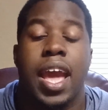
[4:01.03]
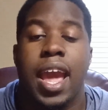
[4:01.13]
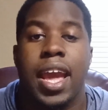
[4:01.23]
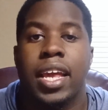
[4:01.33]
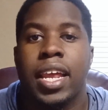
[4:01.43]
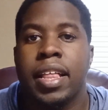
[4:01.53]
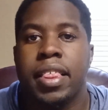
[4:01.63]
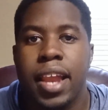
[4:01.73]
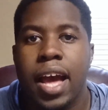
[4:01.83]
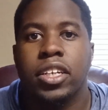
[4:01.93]
And it's
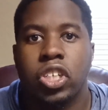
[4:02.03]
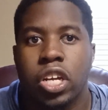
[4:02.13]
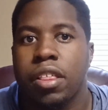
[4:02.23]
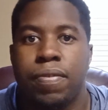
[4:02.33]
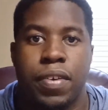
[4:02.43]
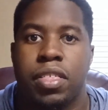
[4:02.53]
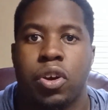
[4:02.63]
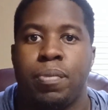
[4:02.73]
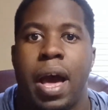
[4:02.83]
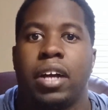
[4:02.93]
not just
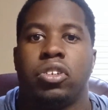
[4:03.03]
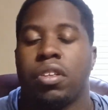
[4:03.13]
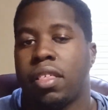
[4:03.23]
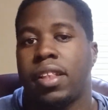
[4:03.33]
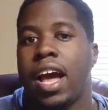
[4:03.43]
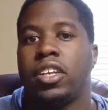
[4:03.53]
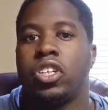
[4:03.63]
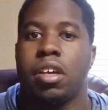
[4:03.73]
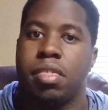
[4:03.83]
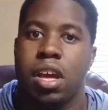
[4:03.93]
physical boundaries. It's not
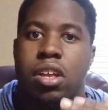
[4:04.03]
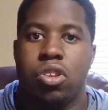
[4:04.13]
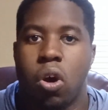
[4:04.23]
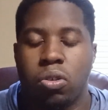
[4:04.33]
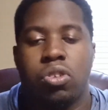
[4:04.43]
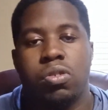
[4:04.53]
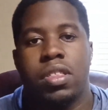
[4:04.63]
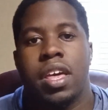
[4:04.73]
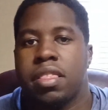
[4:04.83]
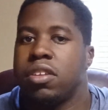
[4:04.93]
just don't do
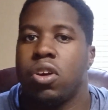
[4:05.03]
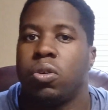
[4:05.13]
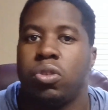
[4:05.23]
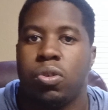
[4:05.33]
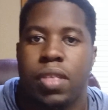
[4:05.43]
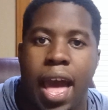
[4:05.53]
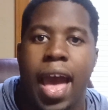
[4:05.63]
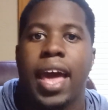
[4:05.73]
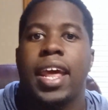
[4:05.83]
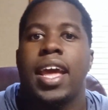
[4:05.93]
this and don't do
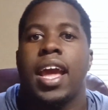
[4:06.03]
that.